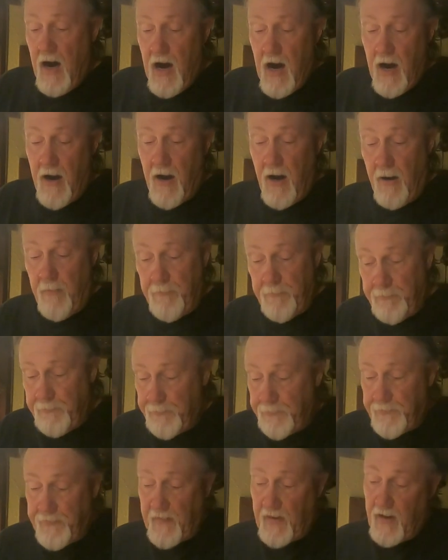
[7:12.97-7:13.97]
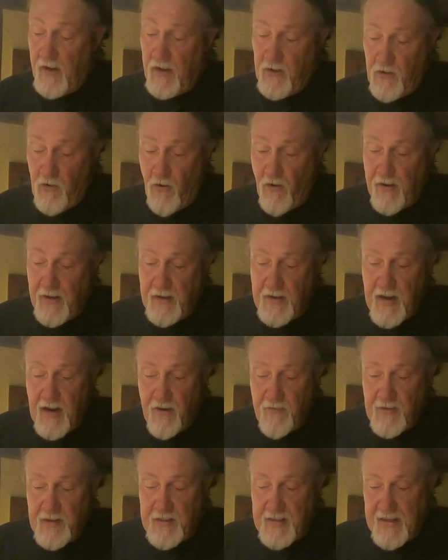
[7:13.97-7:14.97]
According to
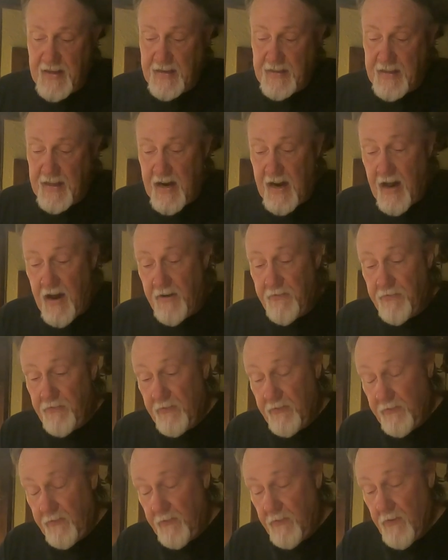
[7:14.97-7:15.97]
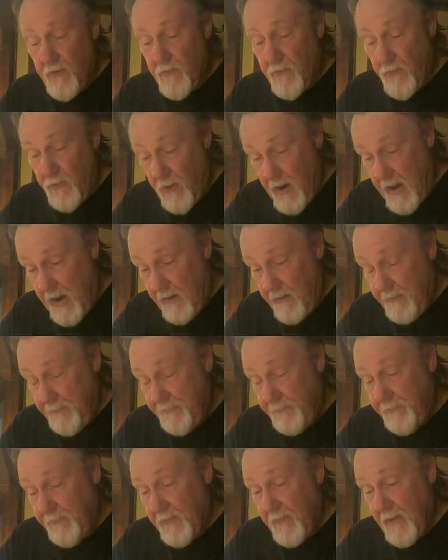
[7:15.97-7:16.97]
everything that I've read,
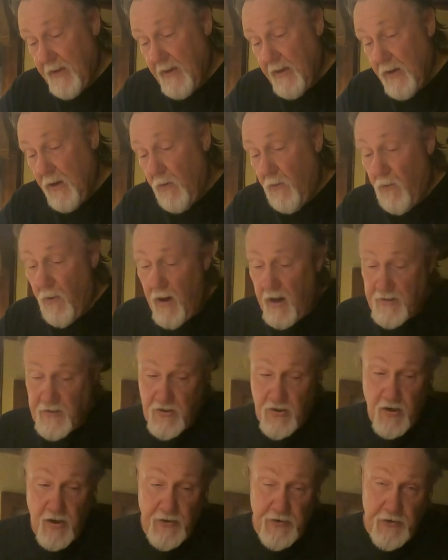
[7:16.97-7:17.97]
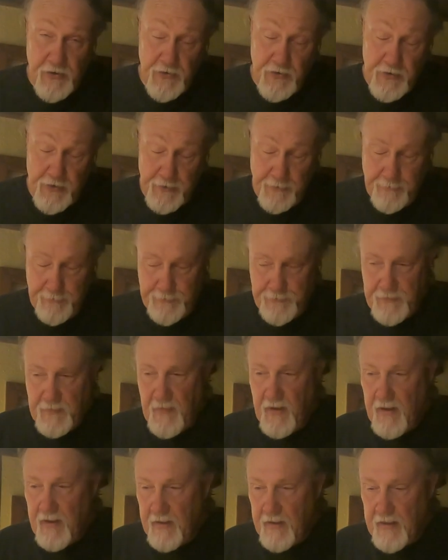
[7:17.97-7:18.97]
watched on YouTube,
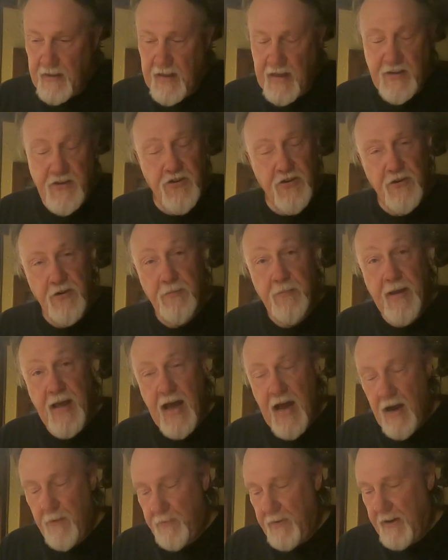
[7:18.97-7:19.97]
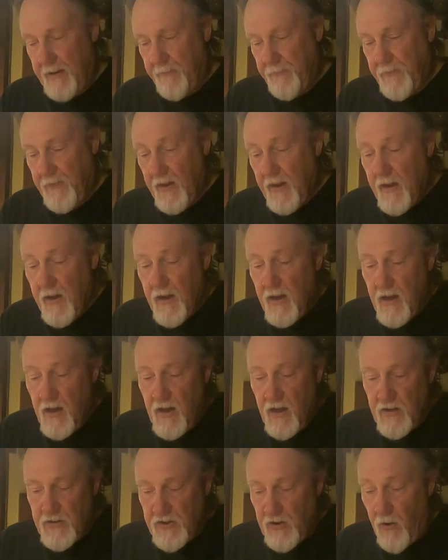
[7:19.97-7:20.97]
it shouldn't be happening.
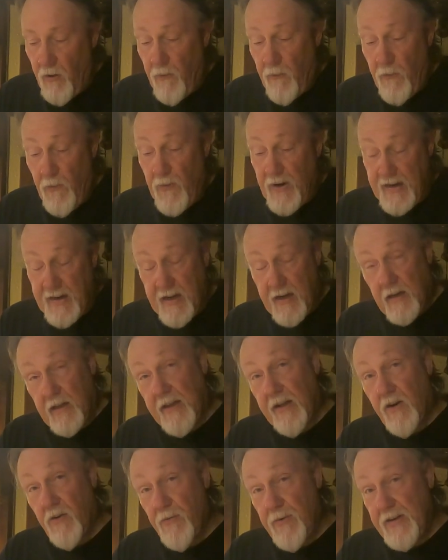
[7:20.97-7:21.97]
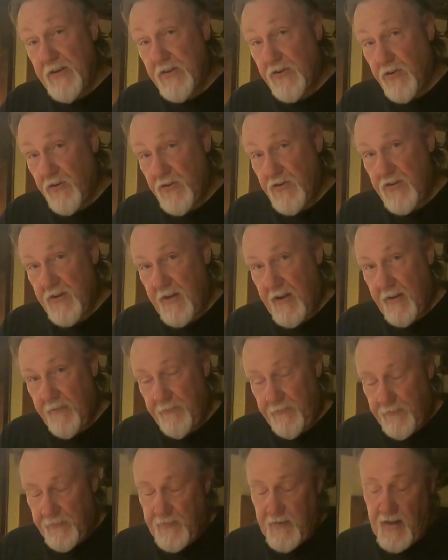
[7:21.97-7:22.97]
So we did a little research
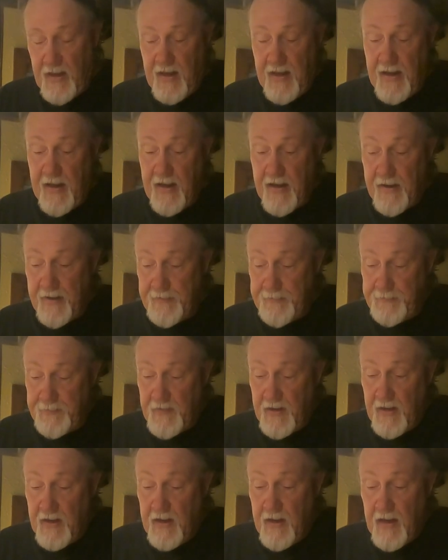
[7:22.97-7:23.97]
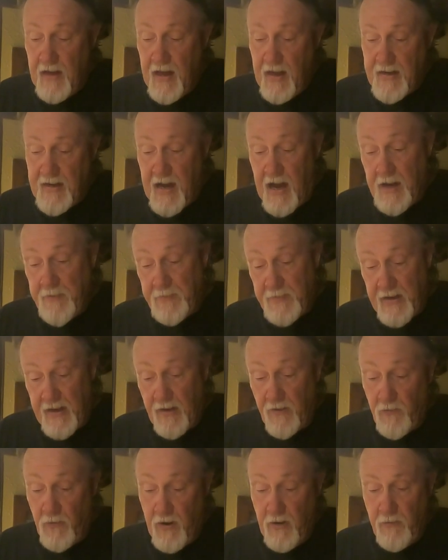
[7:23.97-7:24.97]
and typed
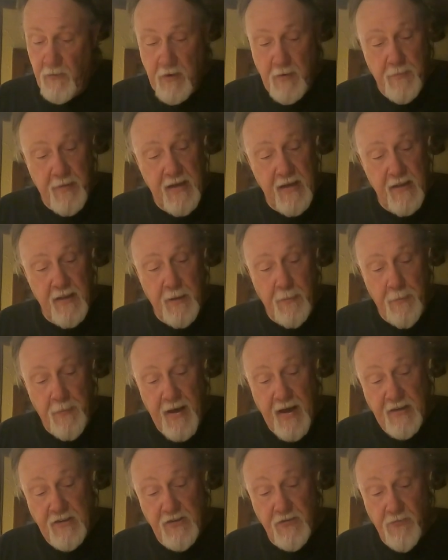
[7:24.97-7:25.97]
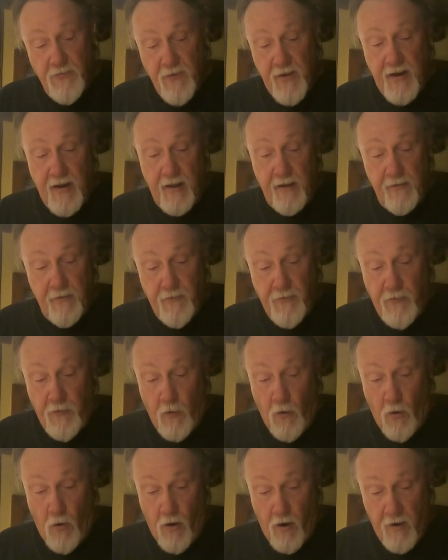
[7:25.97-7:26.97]
in what would be the best rennet
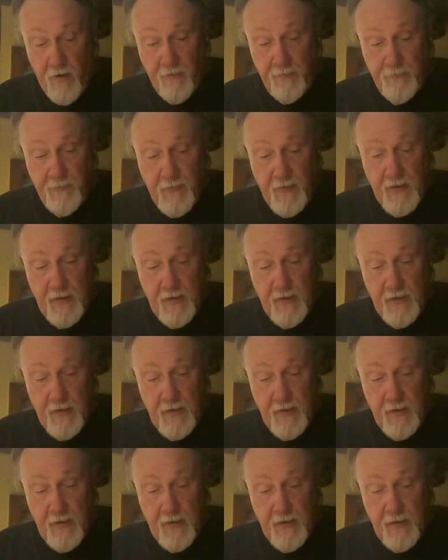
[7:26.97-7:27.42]
for